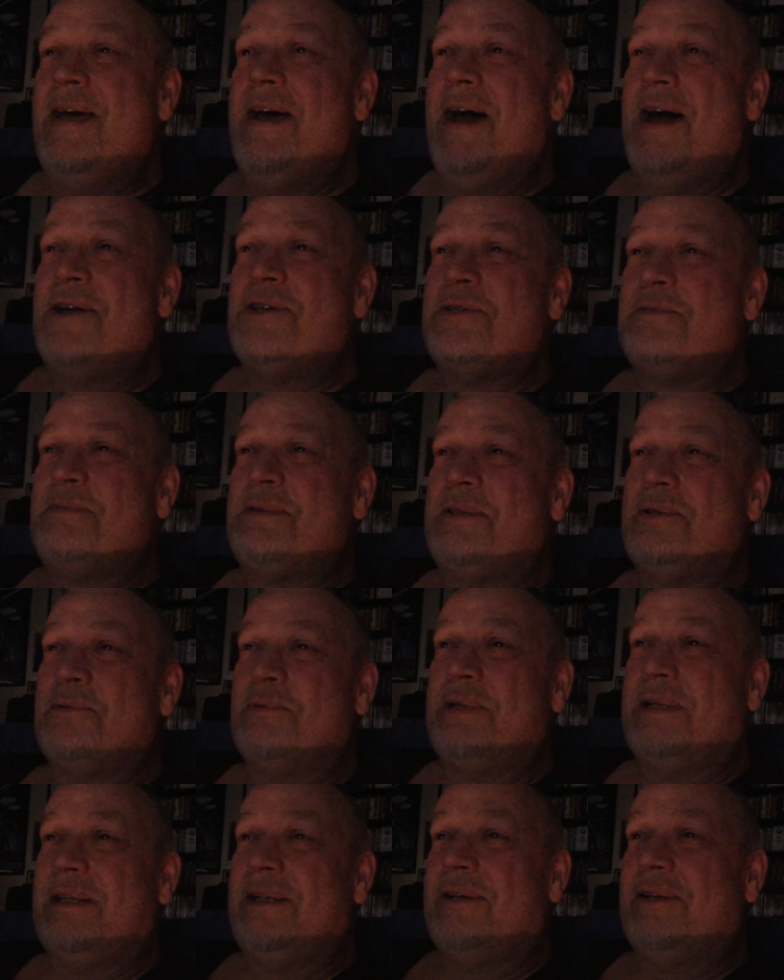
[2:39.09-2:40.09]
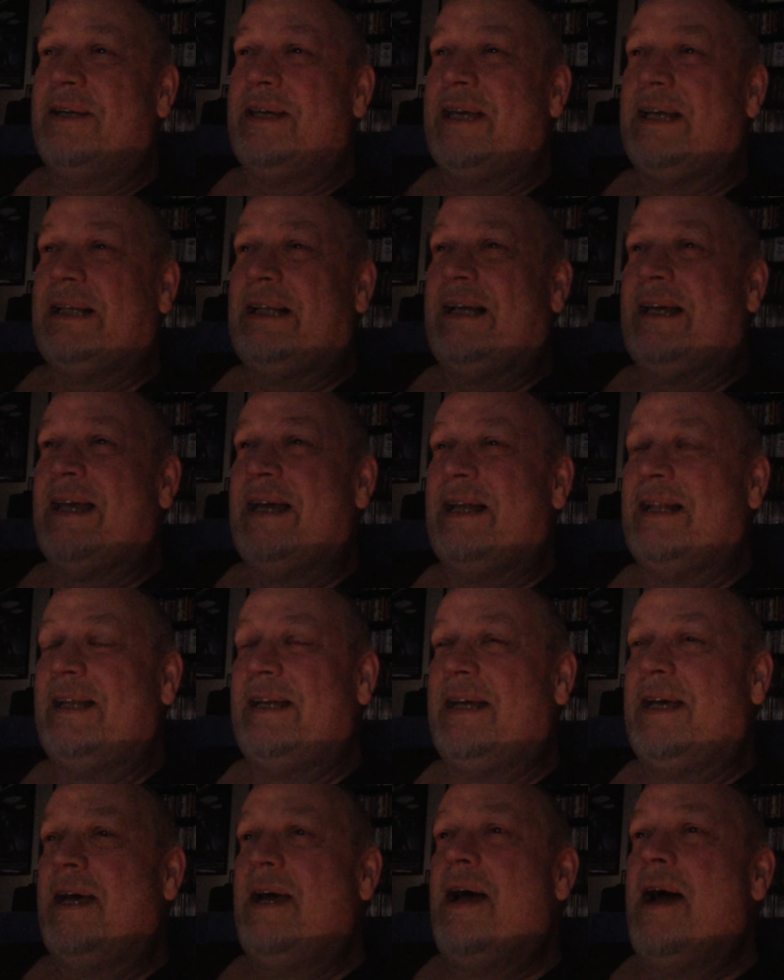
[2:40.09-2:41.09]
I should be the Riddler,
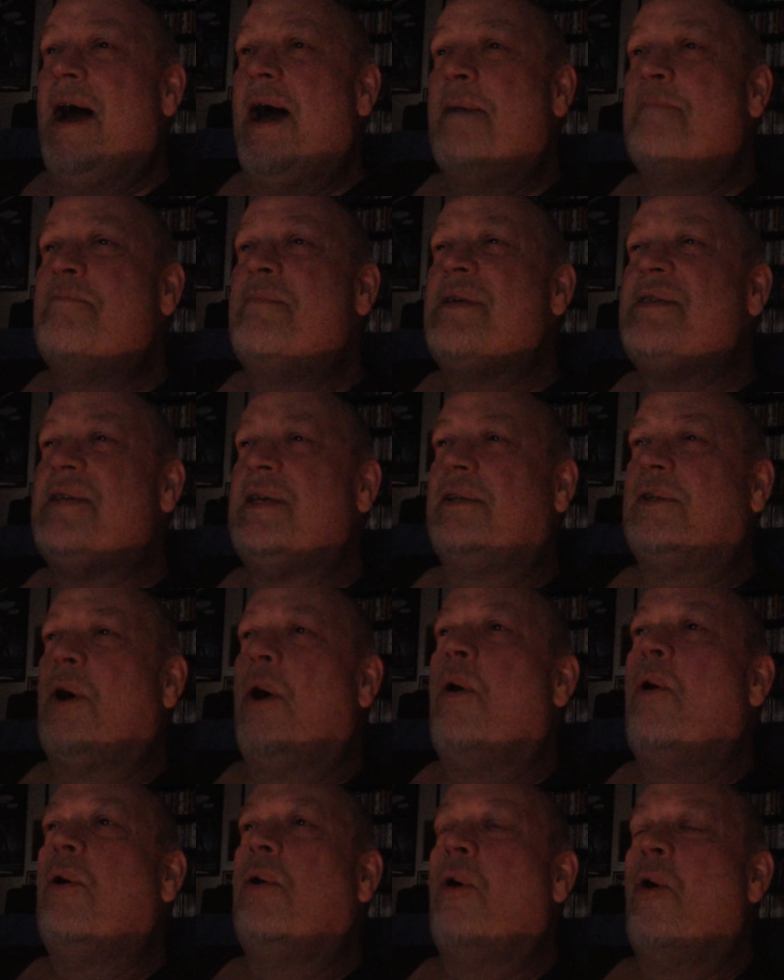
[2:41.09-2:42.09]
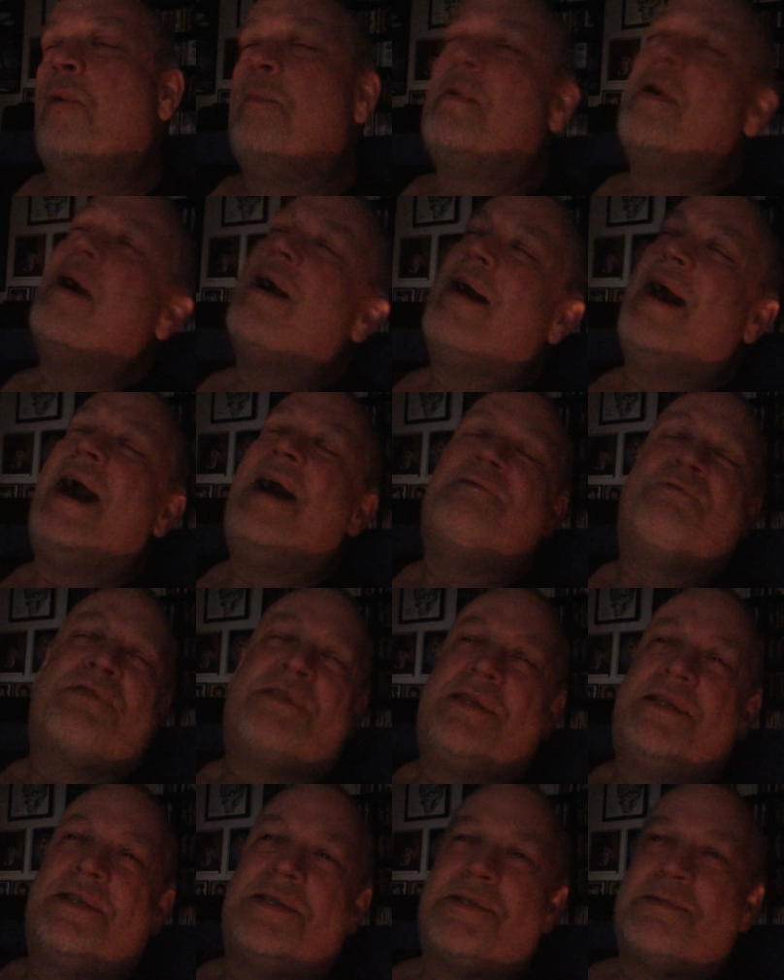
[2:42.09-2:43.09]
giggly. I'm missing the whole. I've
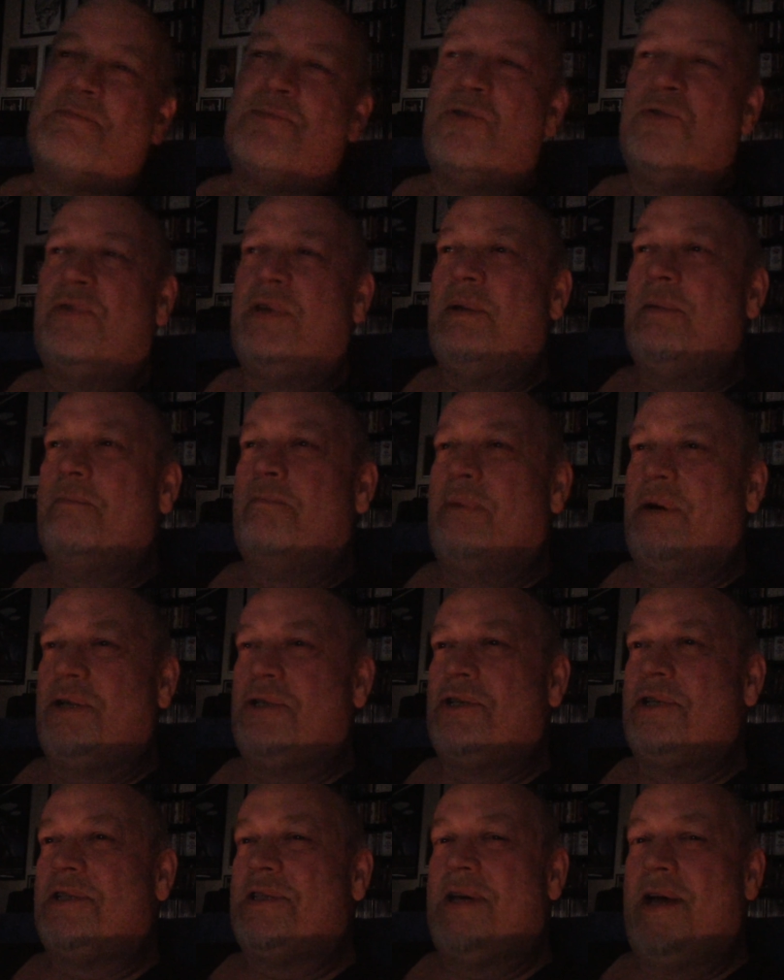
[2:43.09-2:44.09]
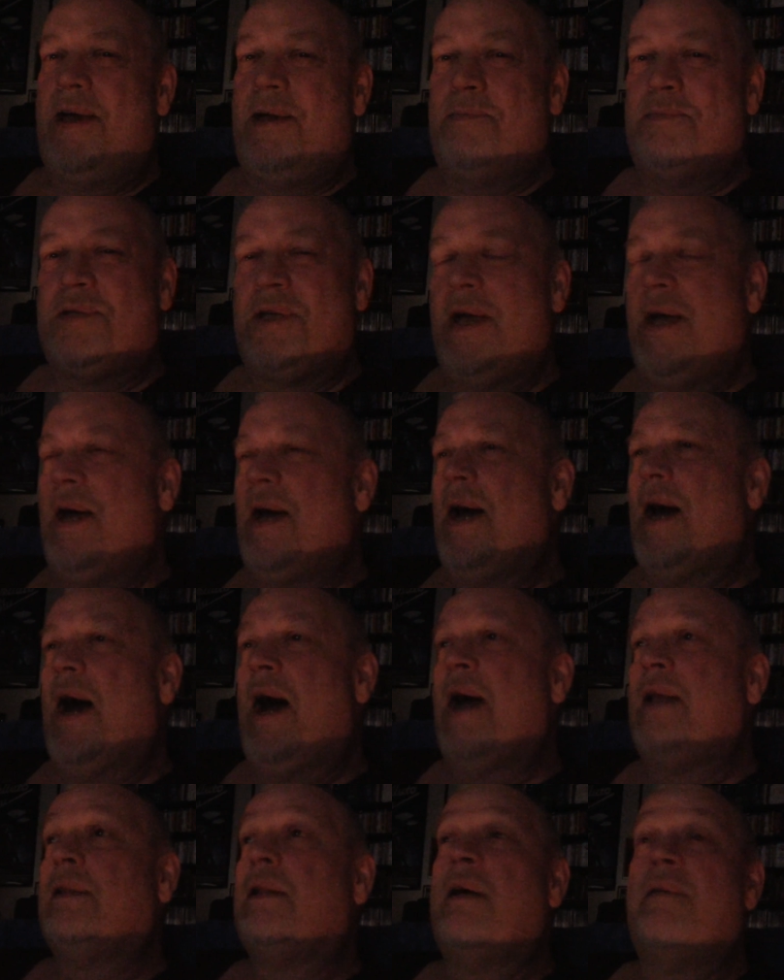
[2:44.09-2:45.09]
seen this movie a bunch of times.
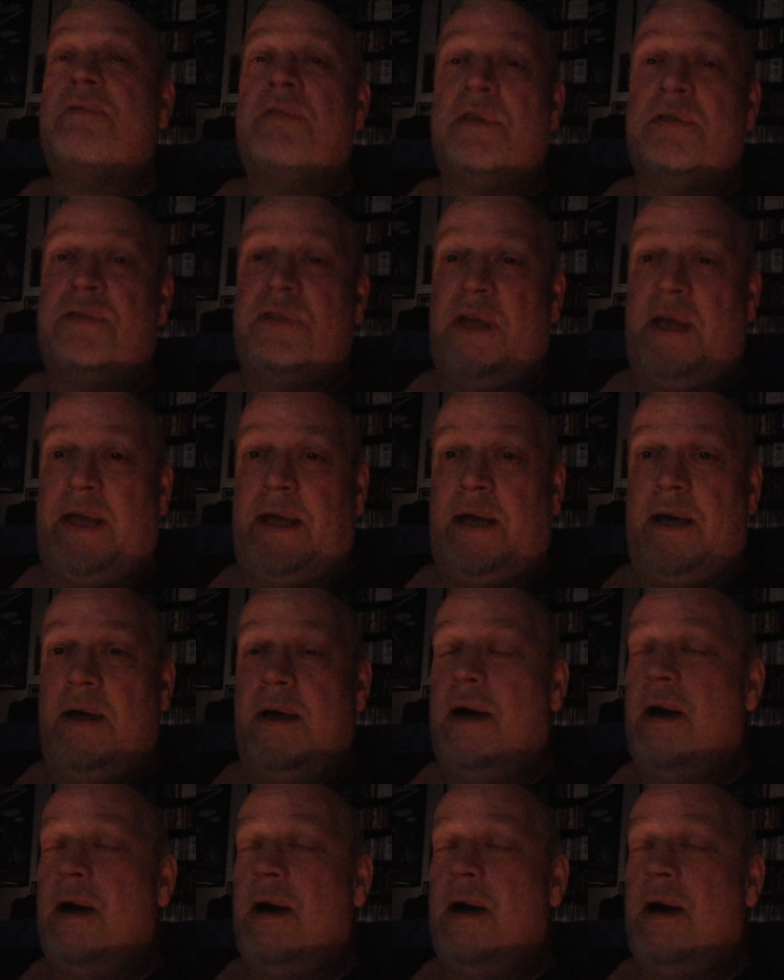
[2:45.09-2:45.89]
I love The Thing.